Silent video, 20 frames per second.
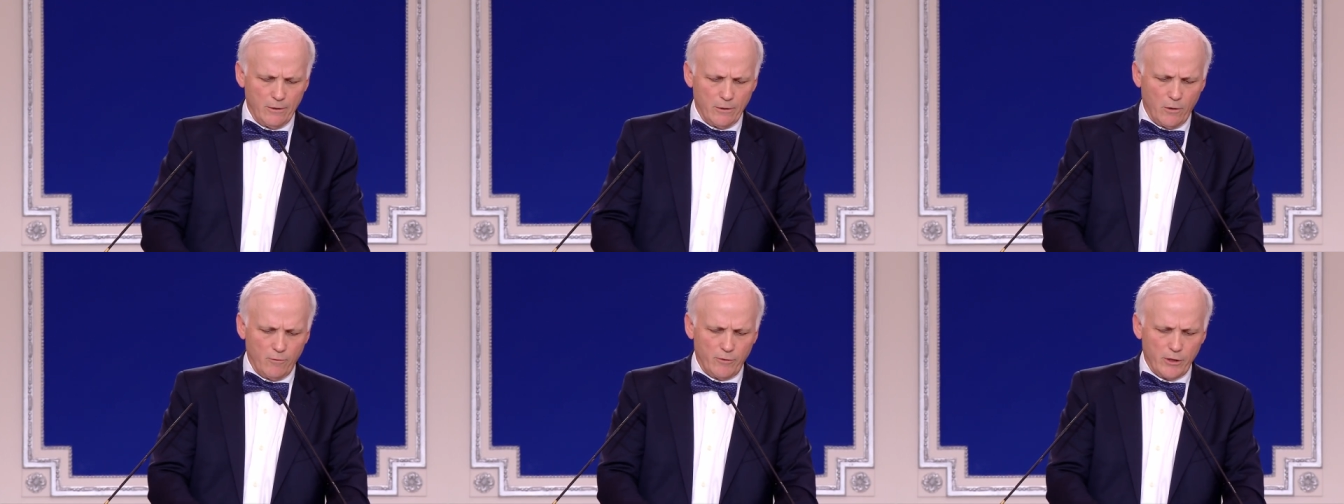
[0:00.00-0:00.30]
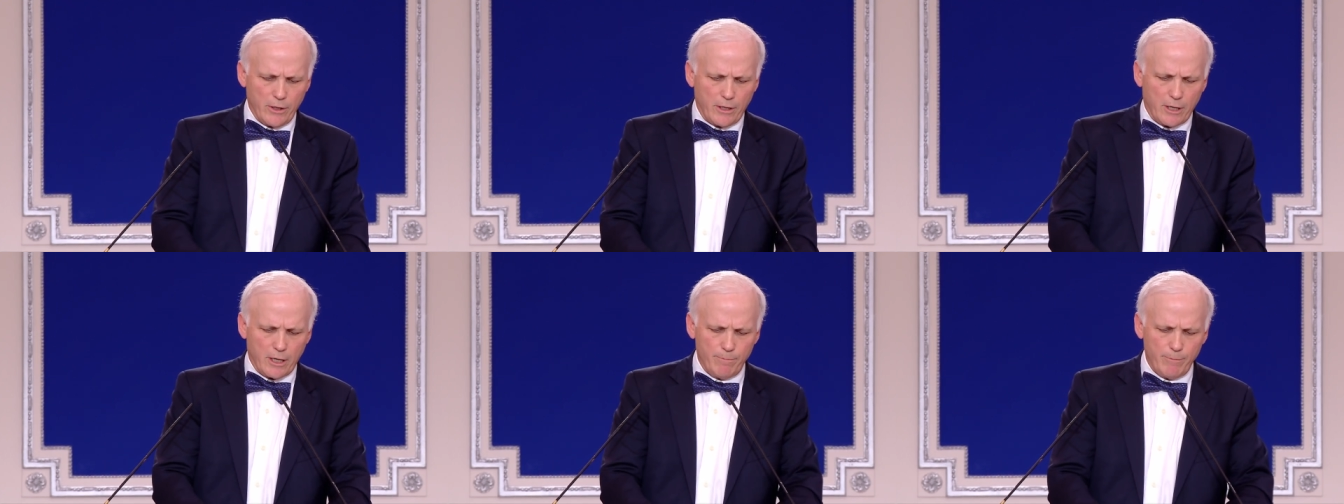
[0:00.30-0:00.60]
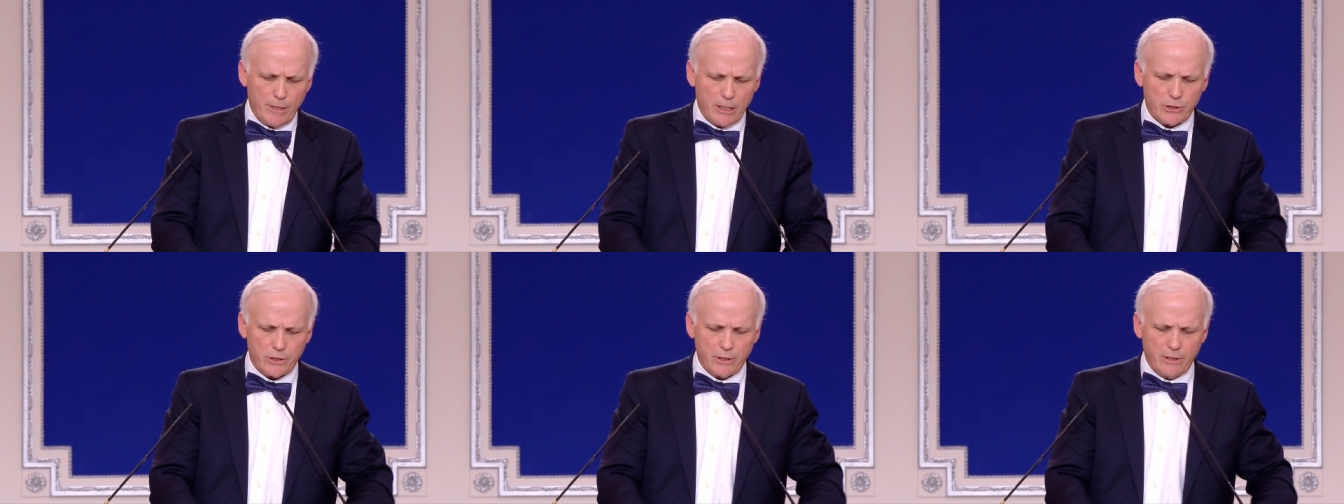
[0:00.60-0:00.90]
over the
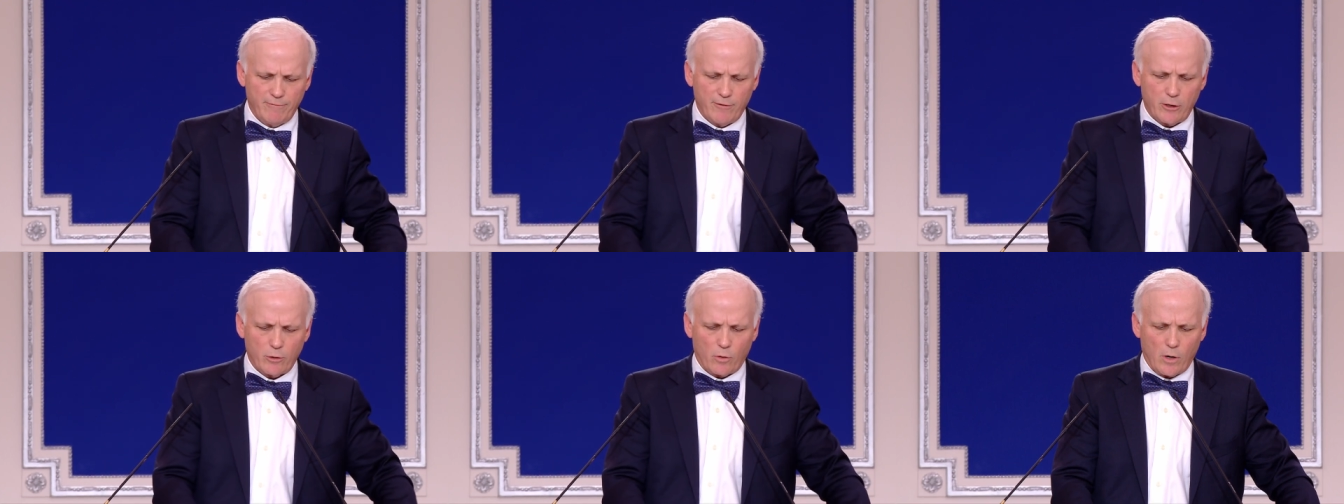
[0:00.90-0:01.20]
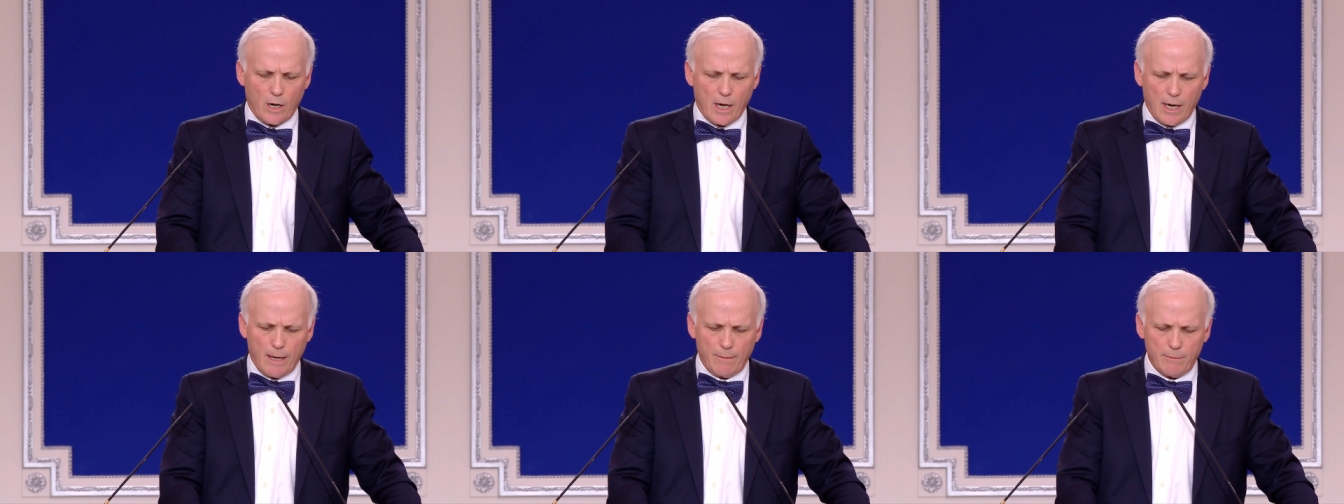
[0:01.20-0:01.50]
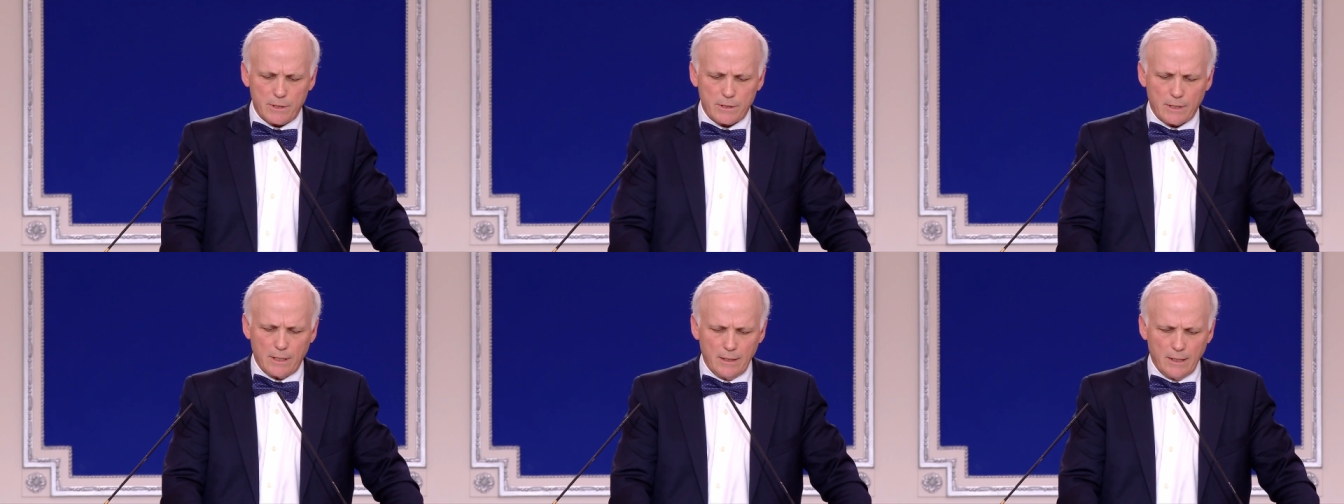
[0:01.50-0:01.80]
commission of
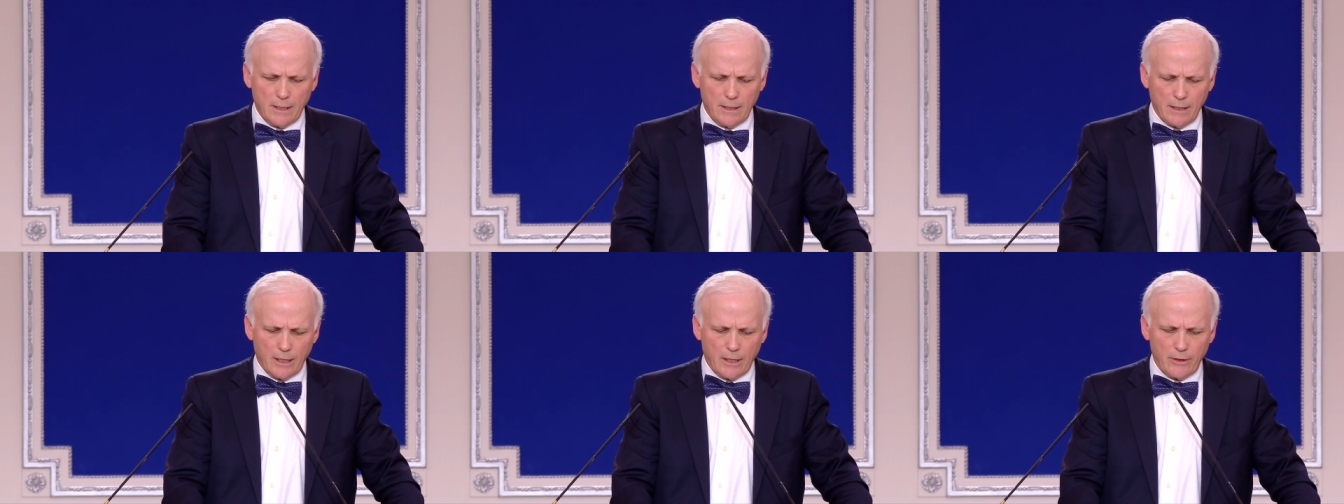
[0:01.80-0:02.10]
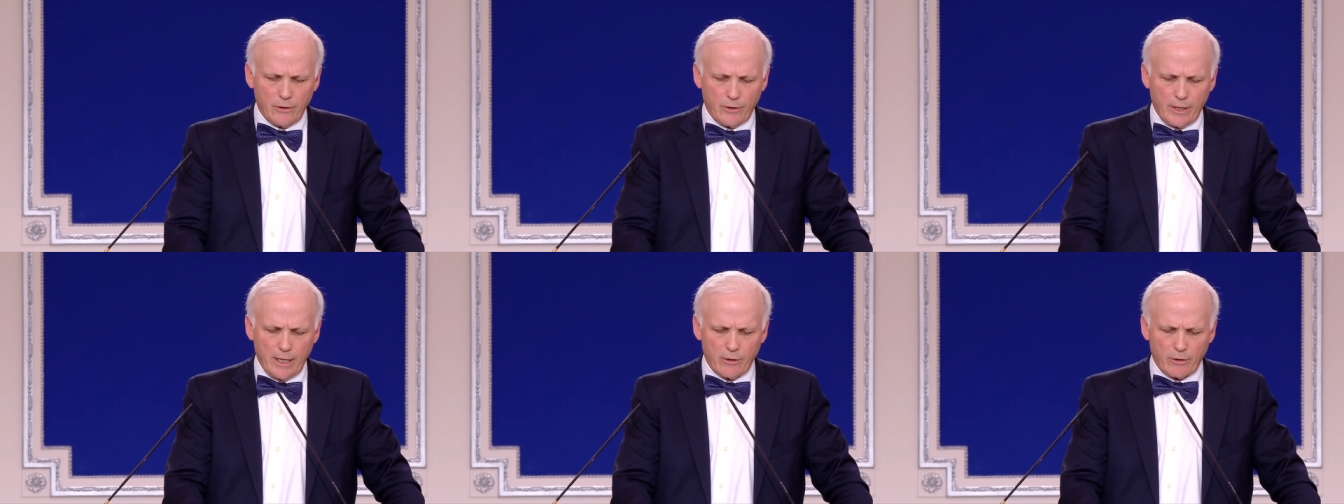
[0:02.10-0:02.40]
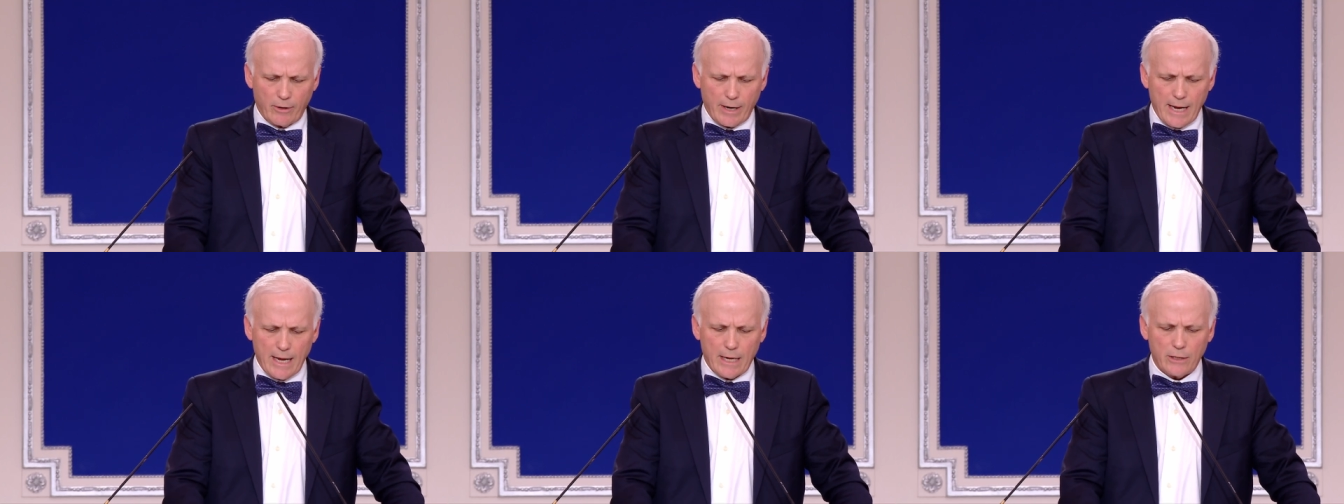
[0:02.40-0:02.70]
crimes under
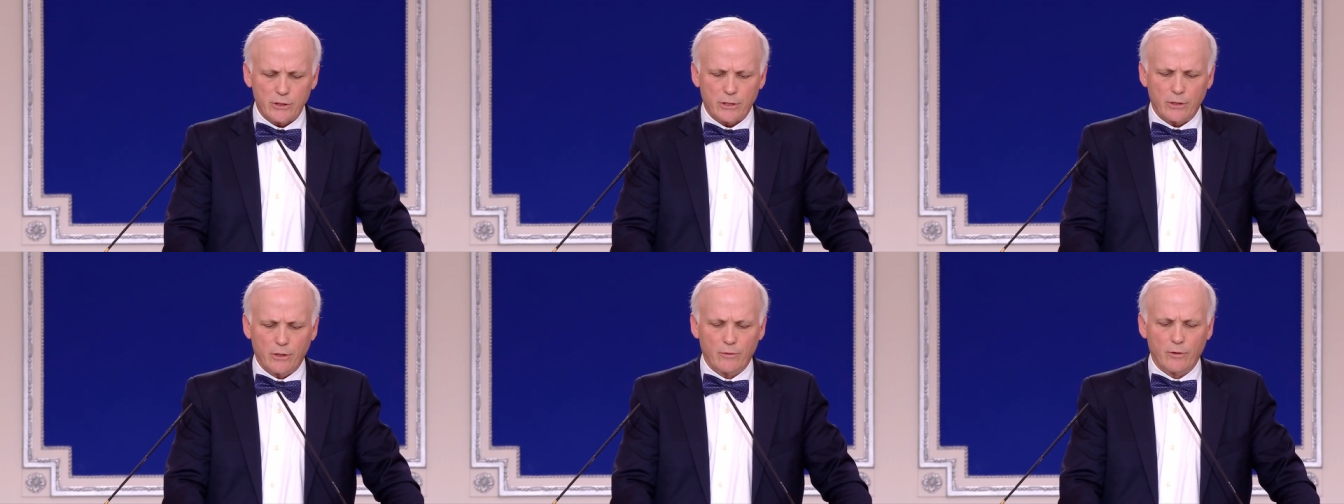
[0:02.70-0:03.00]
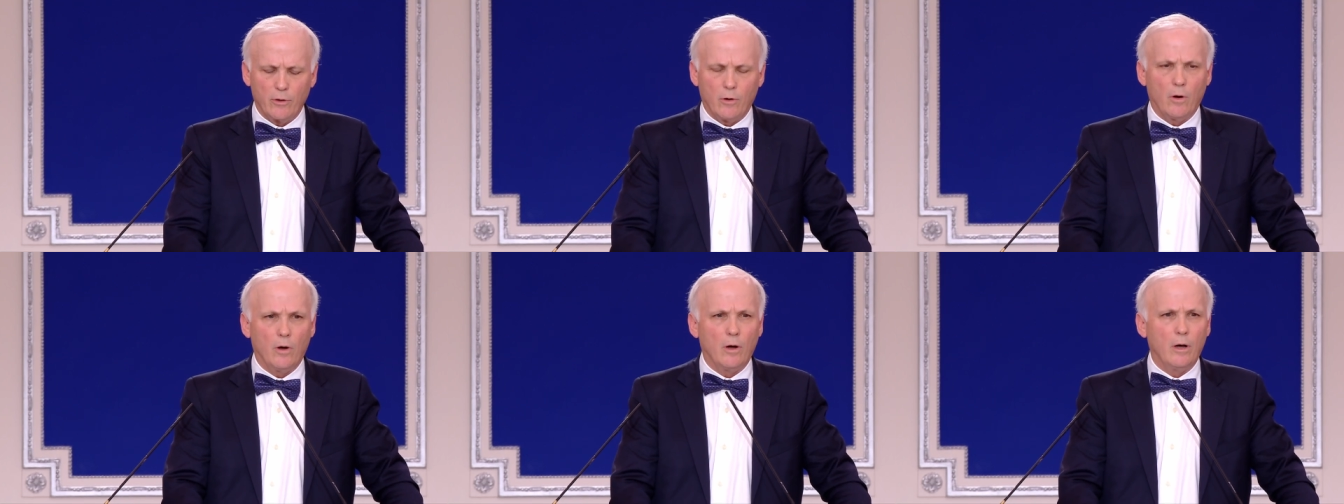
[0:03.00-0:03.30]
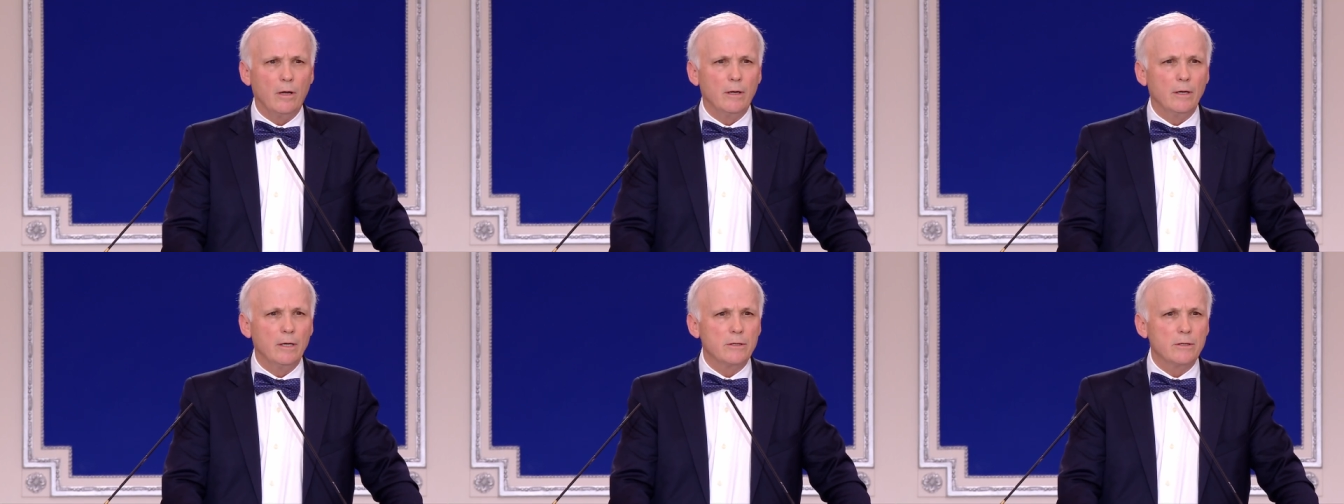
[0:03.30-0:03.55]
international law,